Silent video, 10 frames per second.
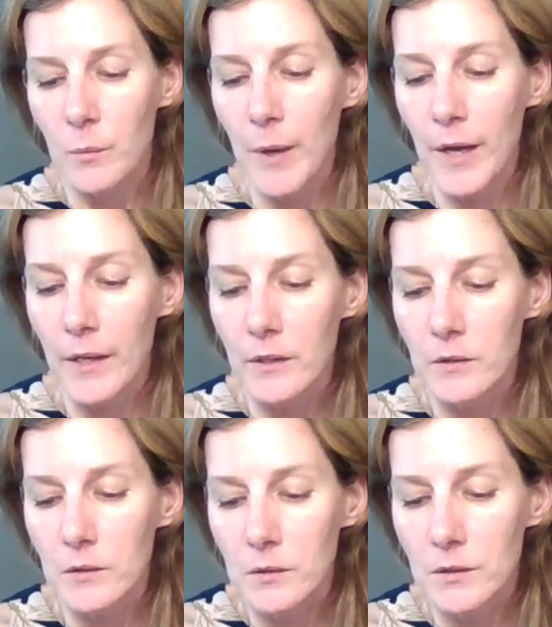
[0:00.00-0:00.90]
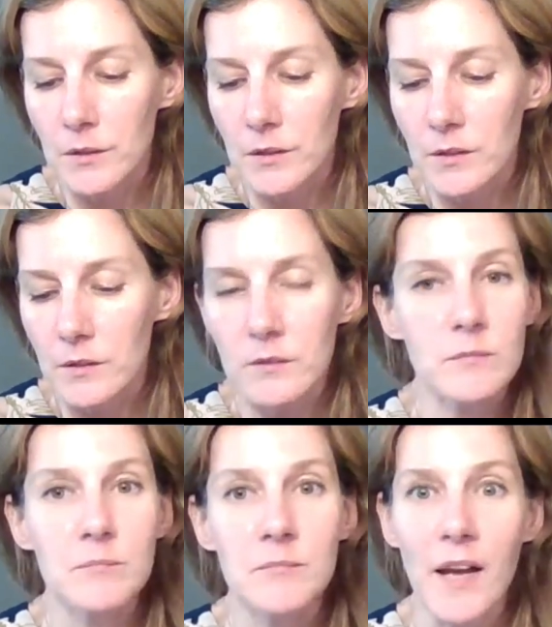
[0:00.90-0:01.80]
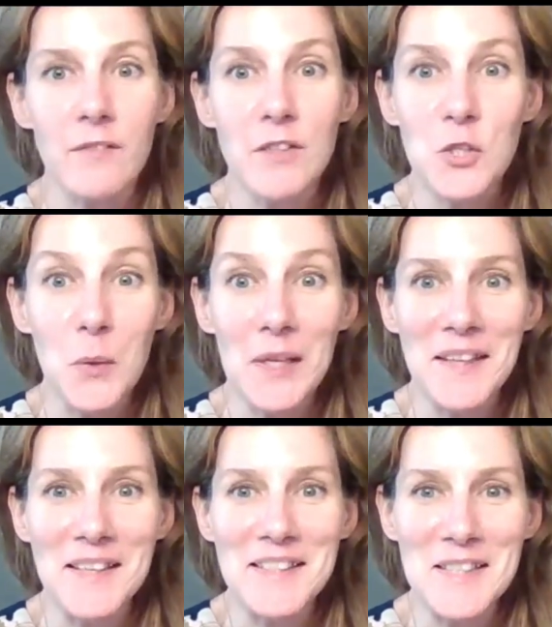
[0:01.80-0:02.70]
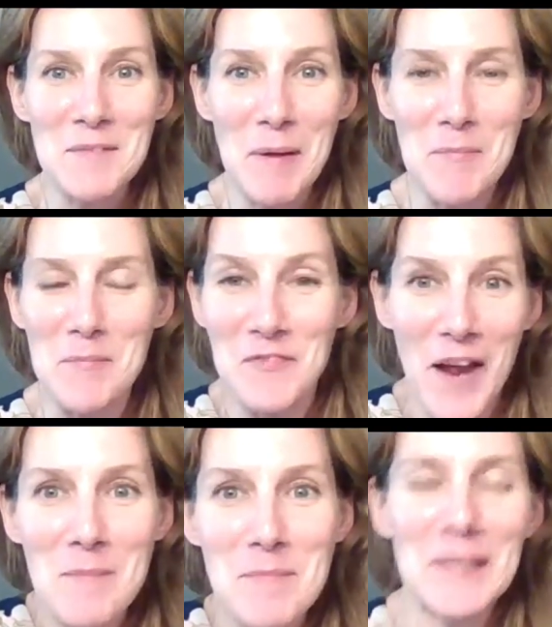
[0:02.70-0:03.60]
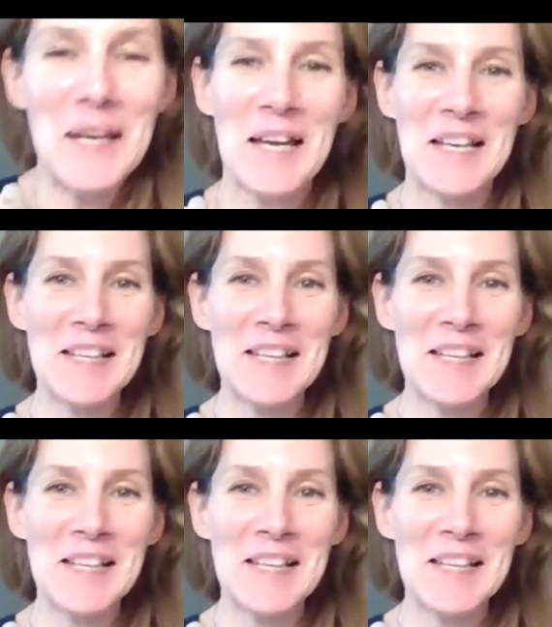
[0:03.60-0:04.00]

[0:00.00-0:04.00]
But I've enjoyed this. This has been fabulous.